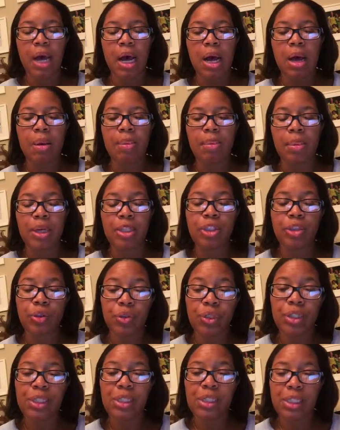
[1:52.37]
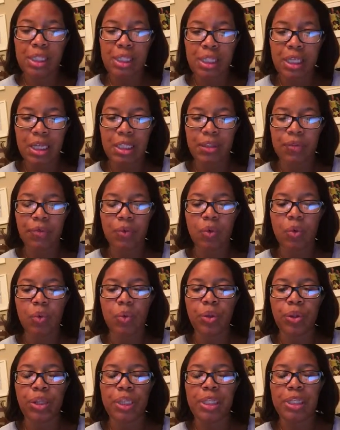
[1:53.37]
my students successful
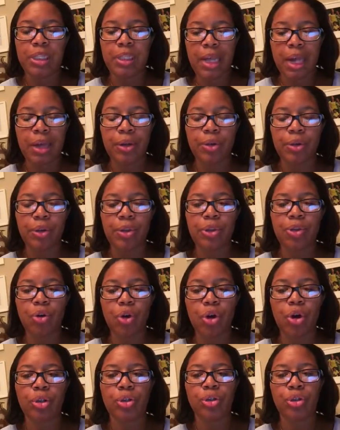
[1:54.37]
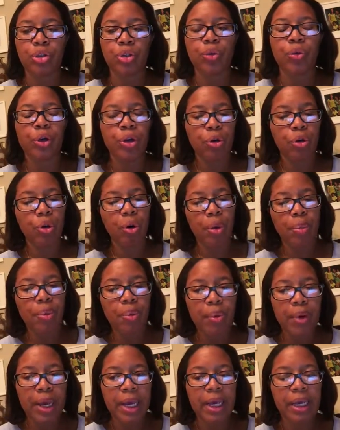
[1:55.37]
with these standards are to
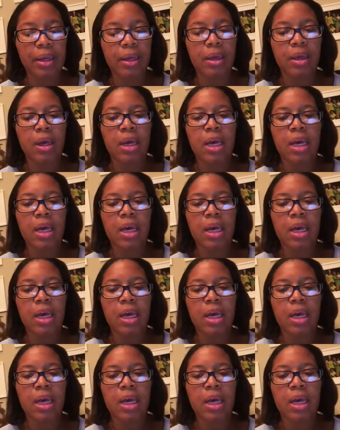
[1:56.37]
incorporate